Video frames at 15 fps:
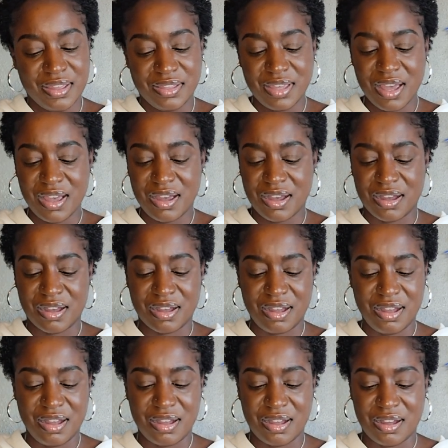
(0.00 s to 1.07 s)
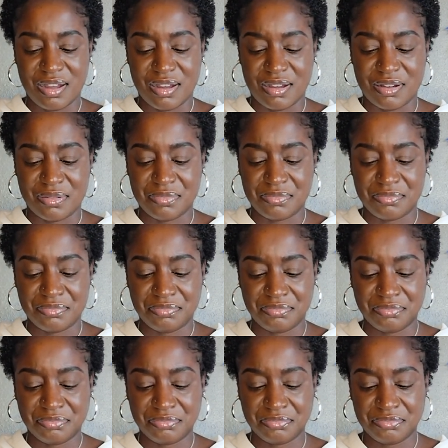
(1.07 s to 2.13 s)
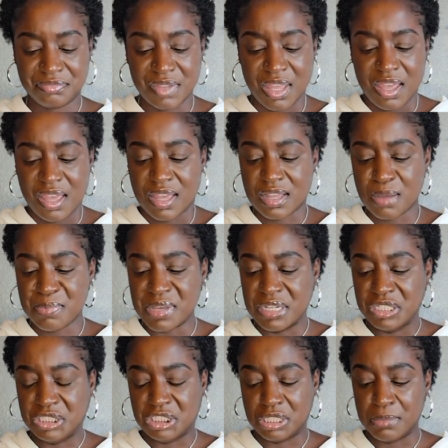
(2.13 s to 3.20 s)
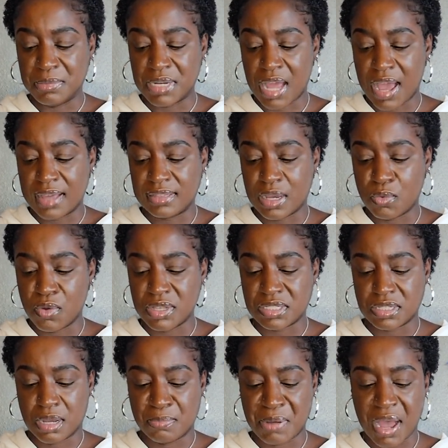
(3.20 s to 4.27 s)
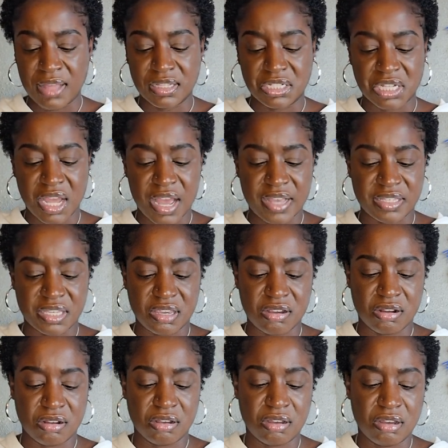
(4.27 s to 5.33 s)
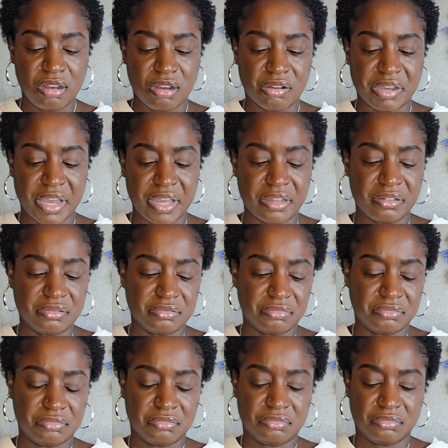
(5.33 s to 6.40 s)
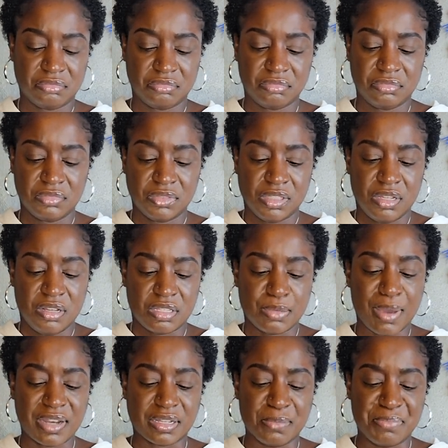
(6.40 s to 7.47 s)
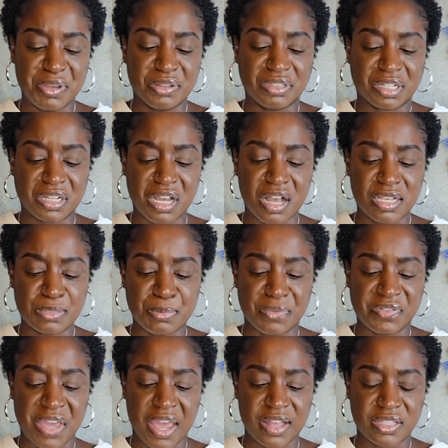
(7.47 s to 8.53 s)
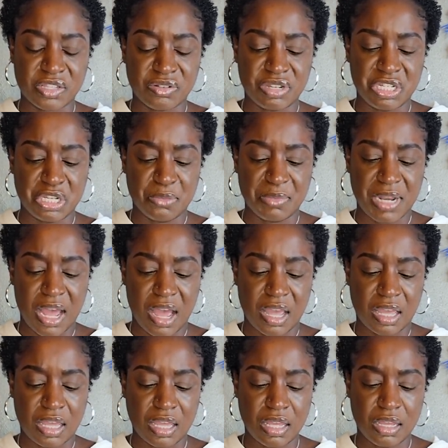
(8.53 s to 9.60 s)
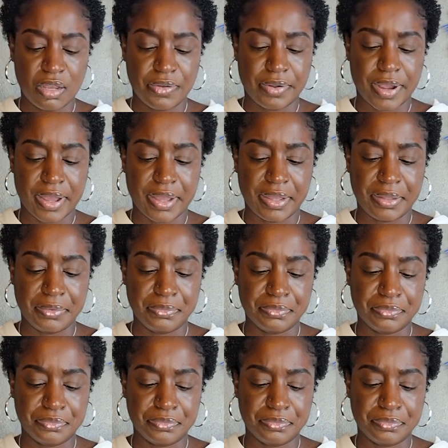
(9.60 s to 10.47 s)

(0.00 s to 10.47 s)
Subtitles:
Yeah, It could be a Gemini that wants to apologize here, okay? Somebody could be on the cusp of Cancer and Gemini, right?